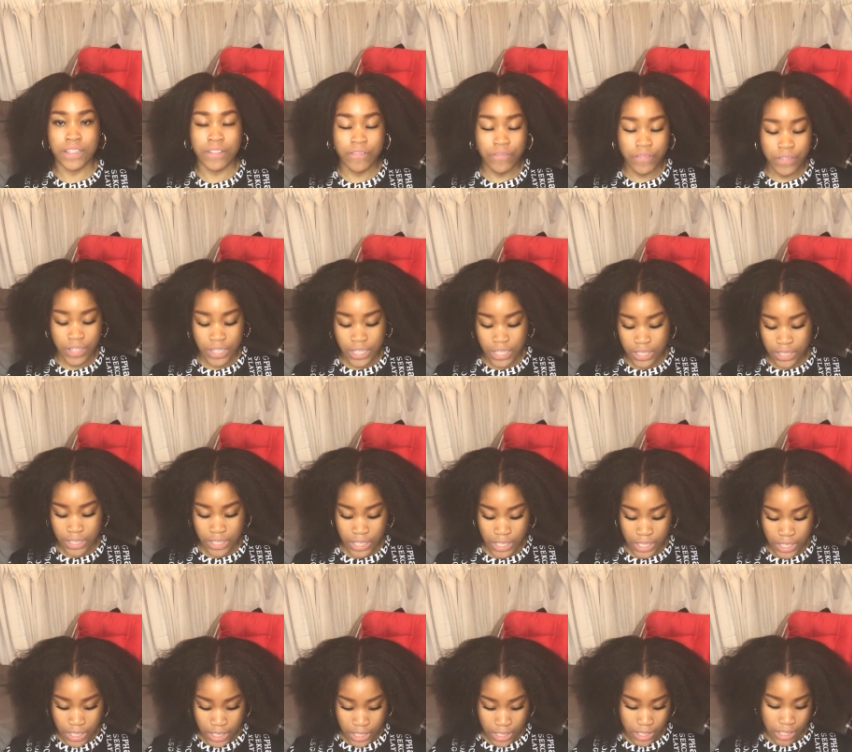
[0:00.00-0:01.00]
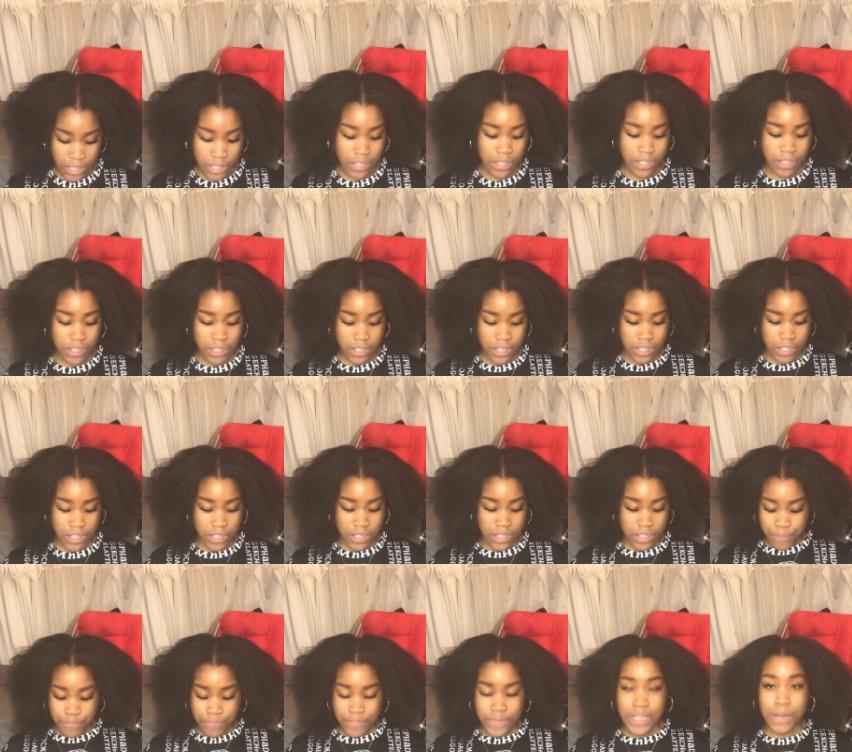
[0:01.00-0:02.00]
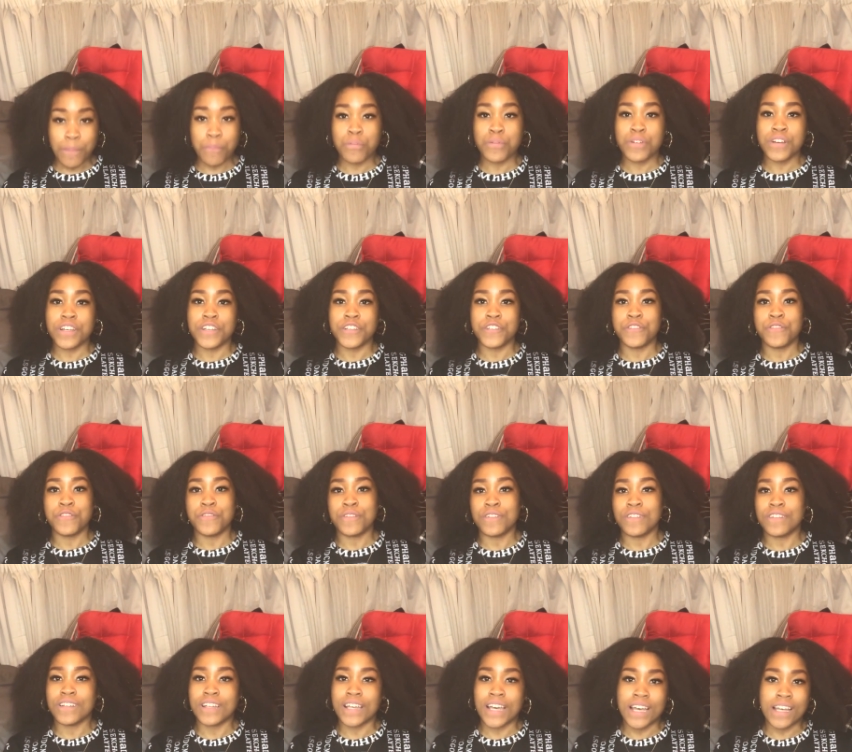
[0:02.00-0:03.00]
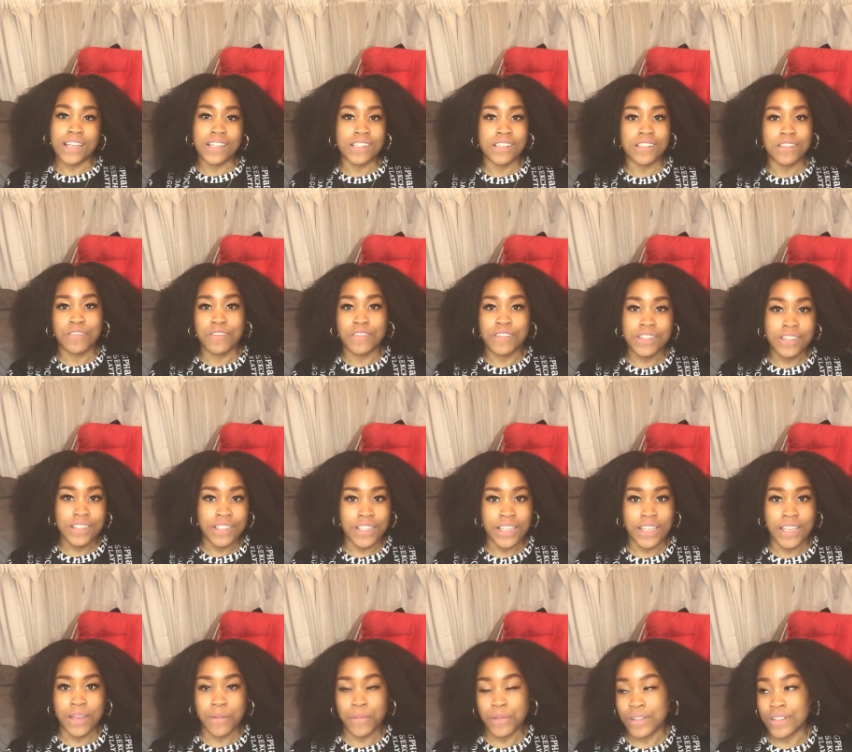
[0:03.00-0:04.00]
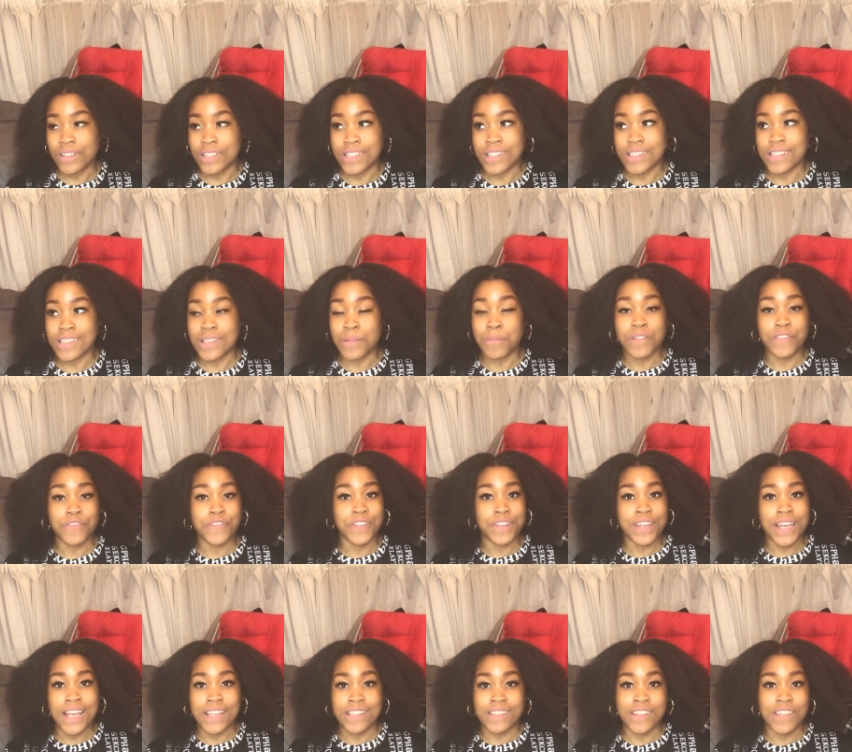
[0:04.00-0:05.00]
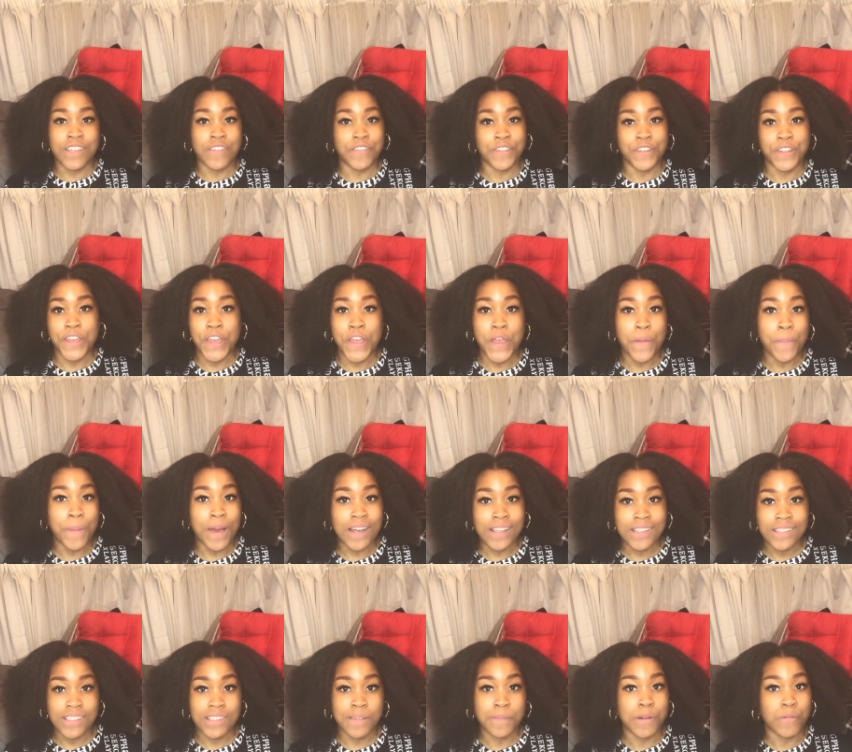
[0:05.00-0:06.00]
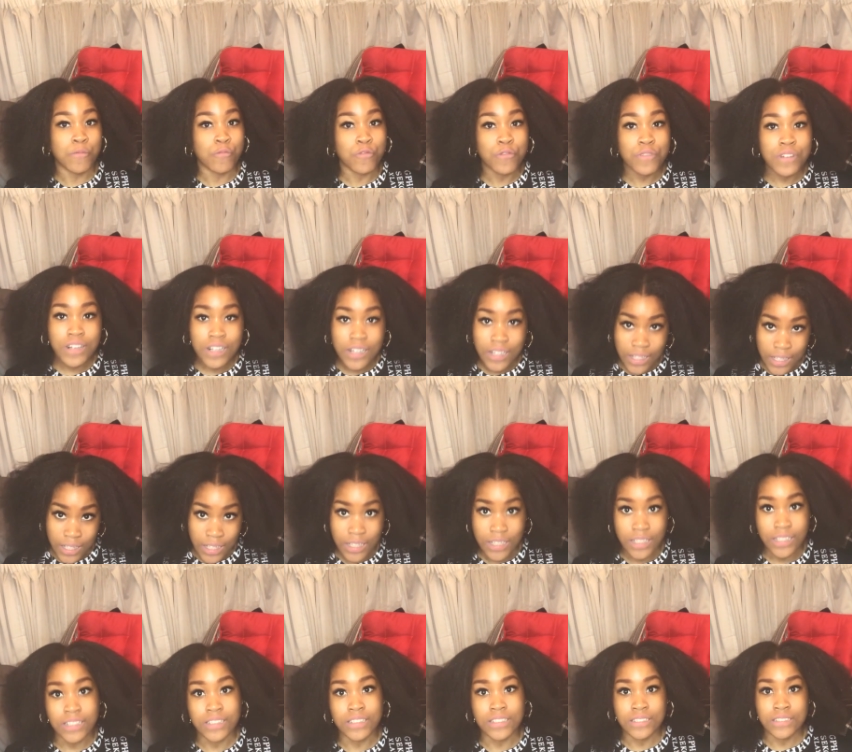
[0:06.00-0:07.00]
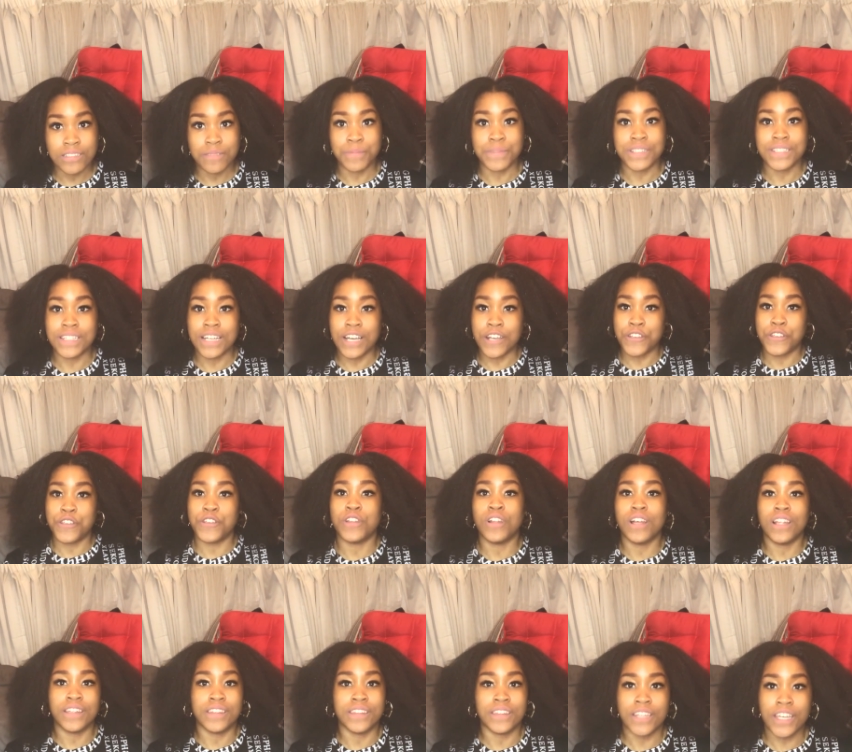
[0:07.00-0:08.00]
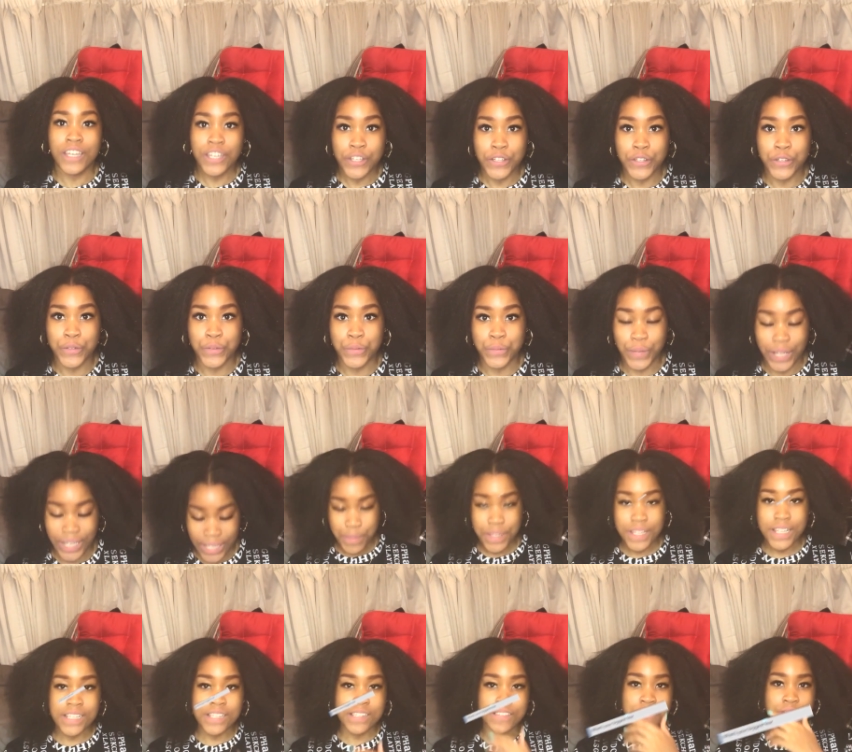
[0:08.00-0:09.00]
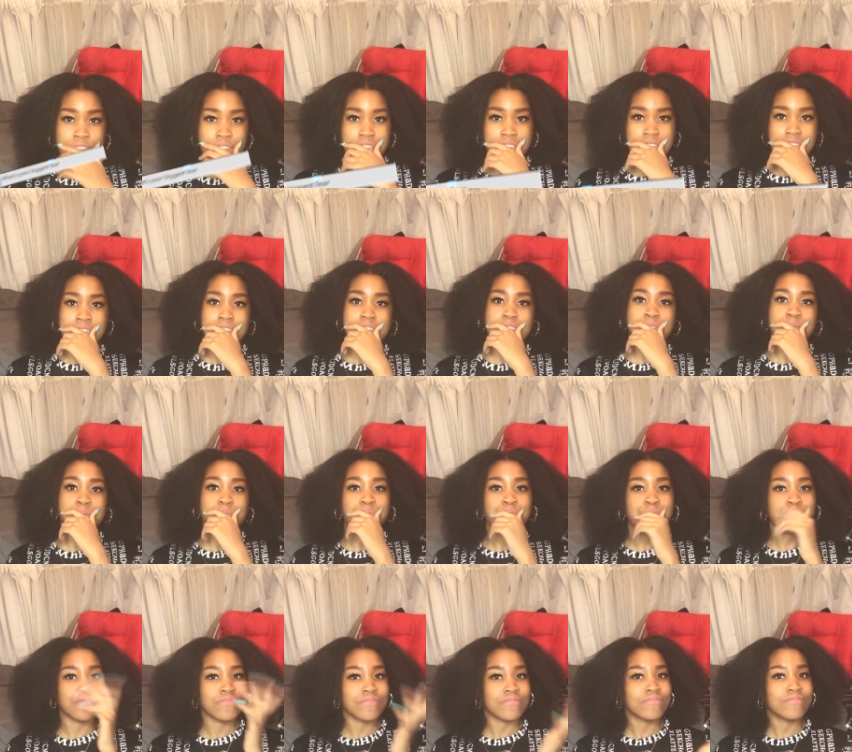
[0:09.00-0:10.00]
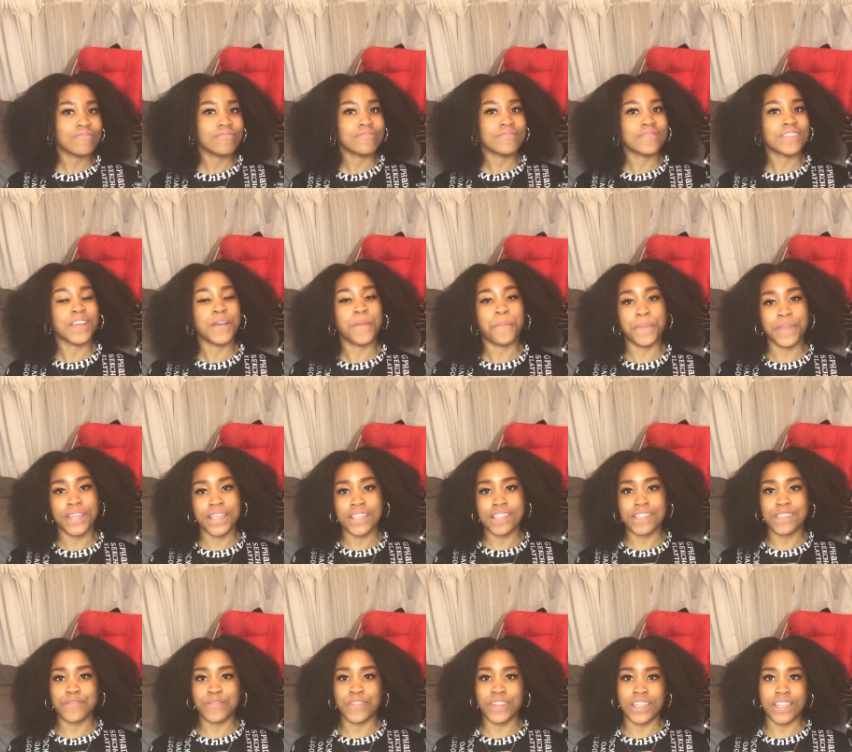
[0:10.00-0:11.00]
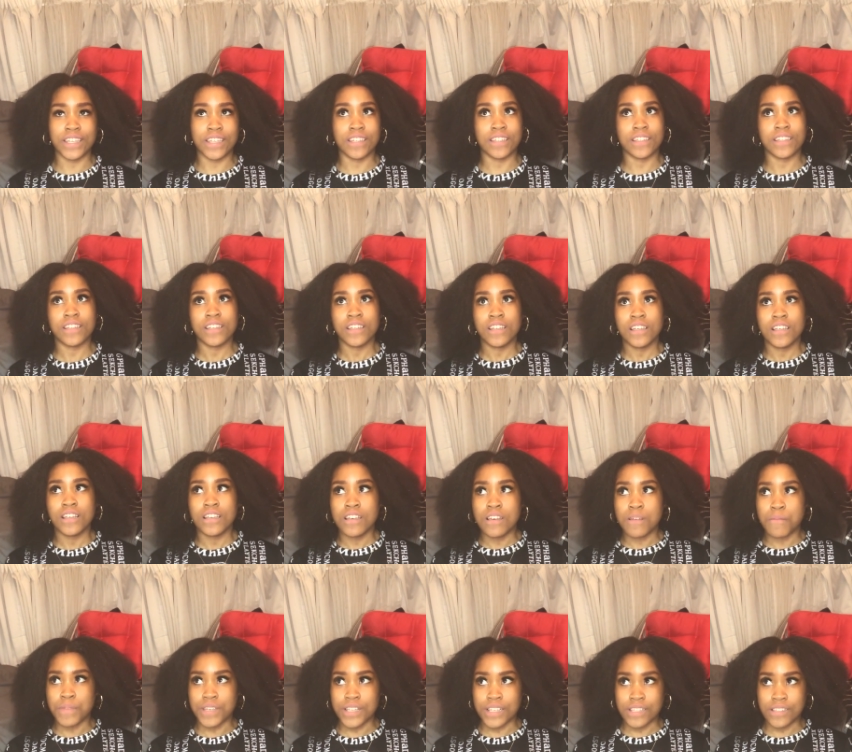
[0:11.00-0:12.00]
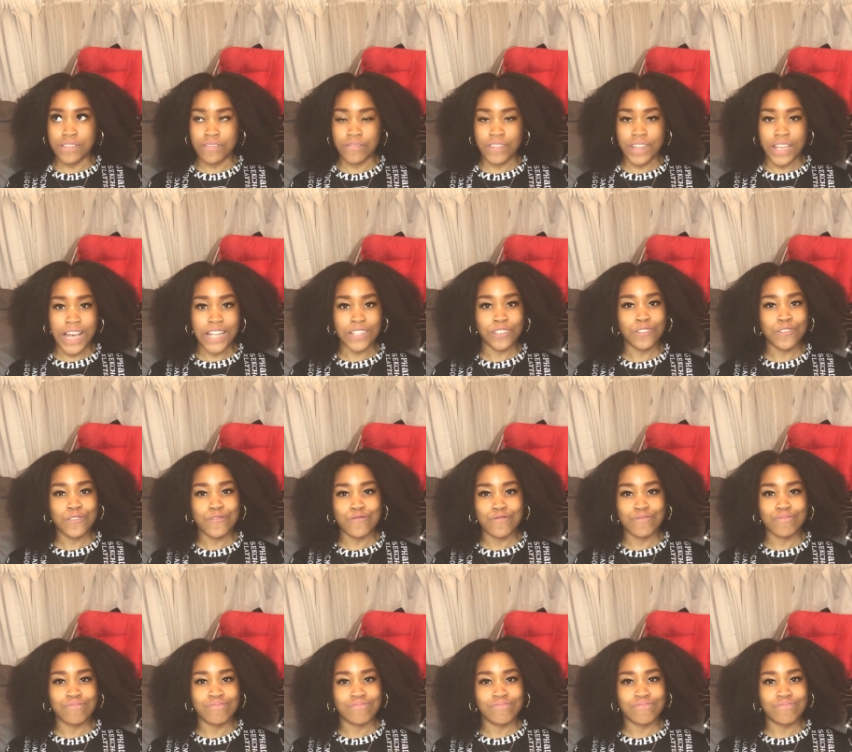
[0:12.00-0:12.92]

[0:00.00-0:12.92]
definitely. I'm putting you guys on here because some of you guys don't even know about Summer Walker, but now you don't know. Biggest fear, biggest fear, biggest fear. I don't,